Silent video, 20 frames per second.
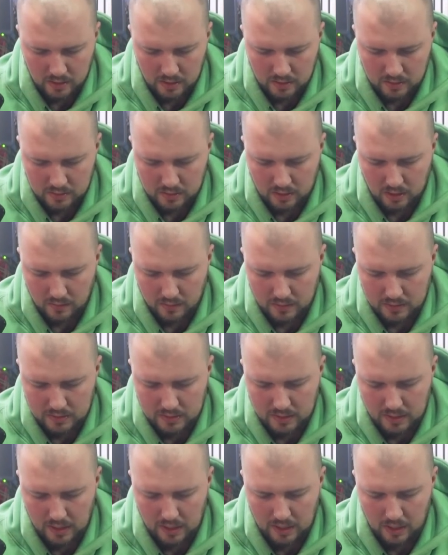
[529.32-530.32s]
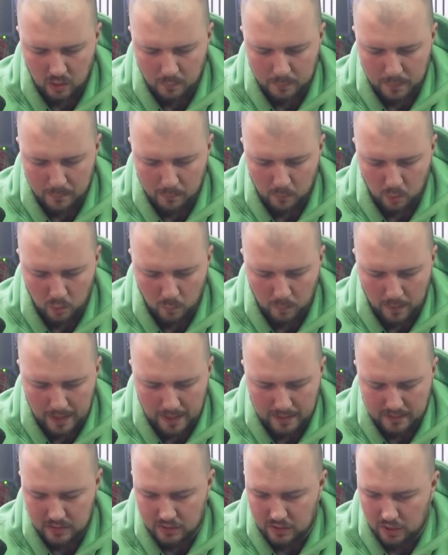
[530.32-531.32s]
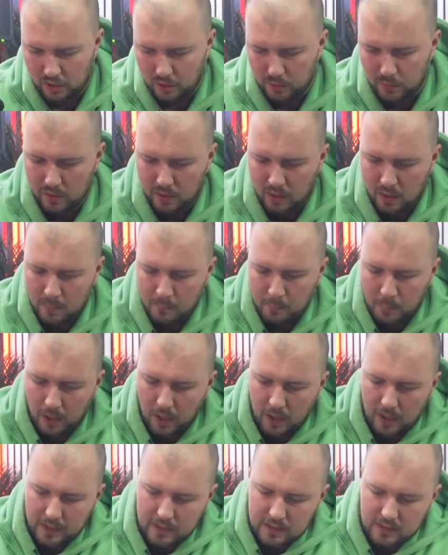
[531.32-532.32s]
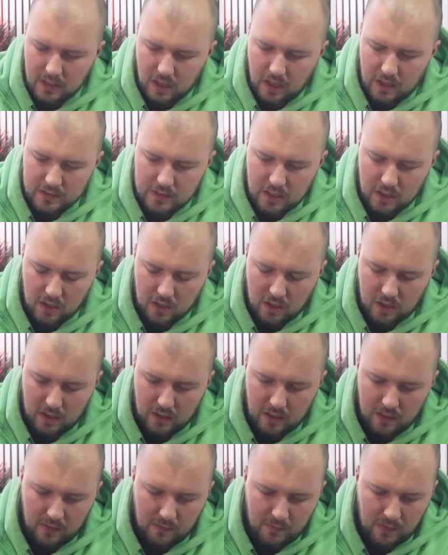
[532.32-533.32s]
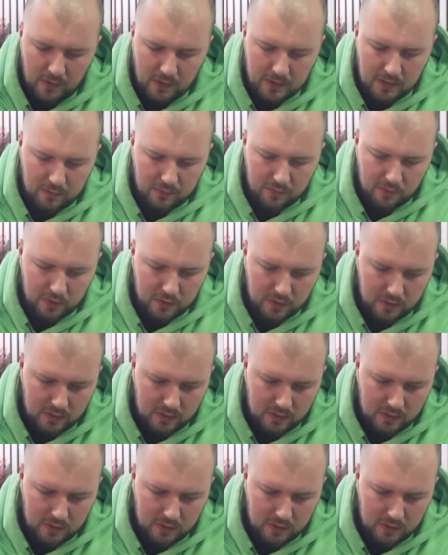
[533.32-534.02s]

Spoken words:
So there's still a little bit more wear to do, but it's starting to look very different.